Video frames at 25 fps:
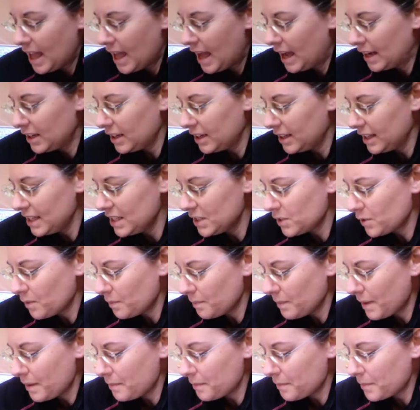And you need to
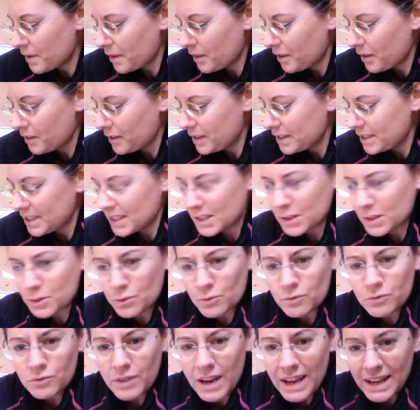remember that this is
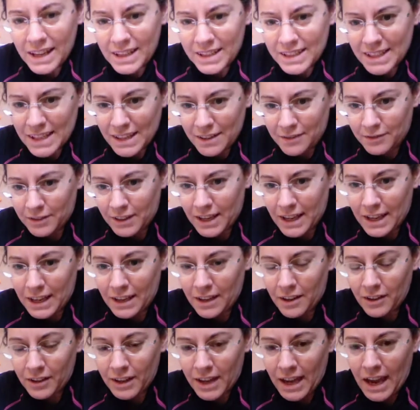relatively,
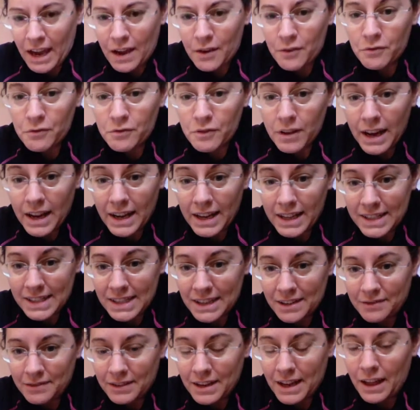okay,
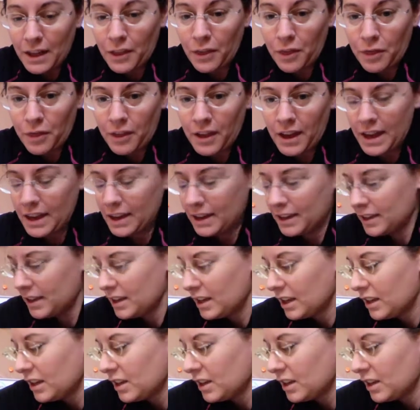relatively thin.